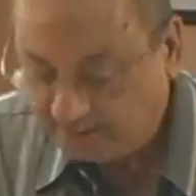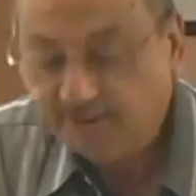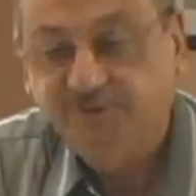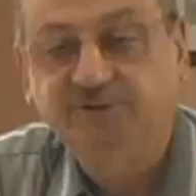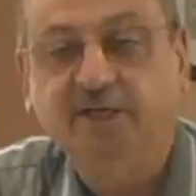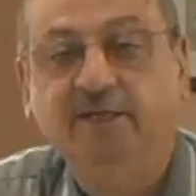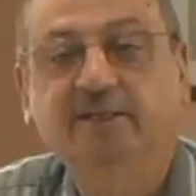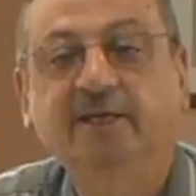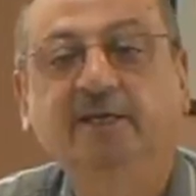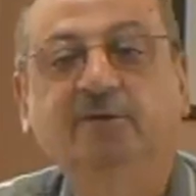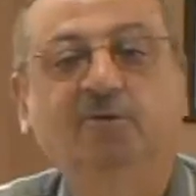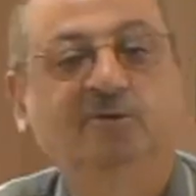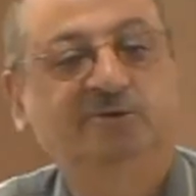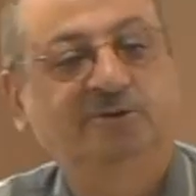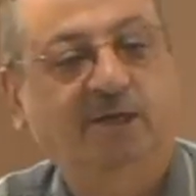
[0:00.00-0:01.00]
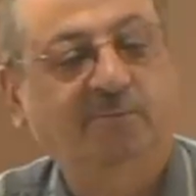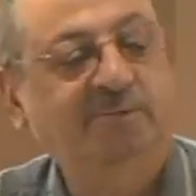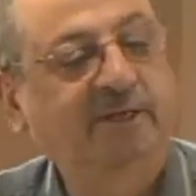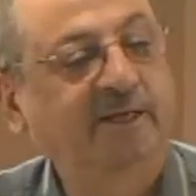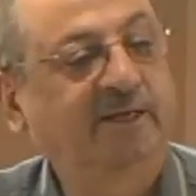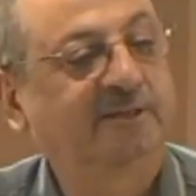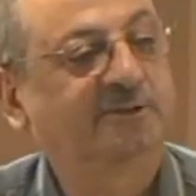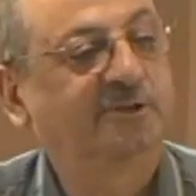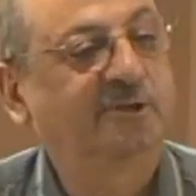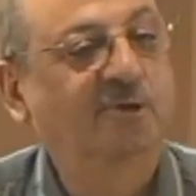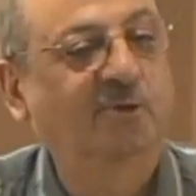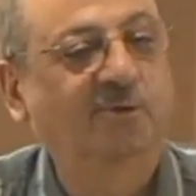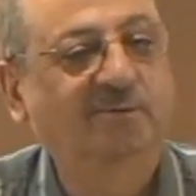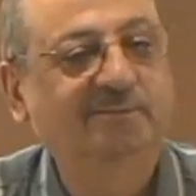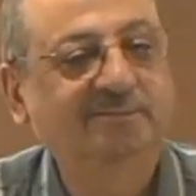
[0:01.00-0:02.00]
Jadidun, something is
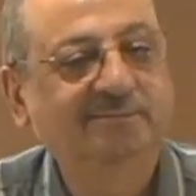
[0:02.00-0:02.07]
new.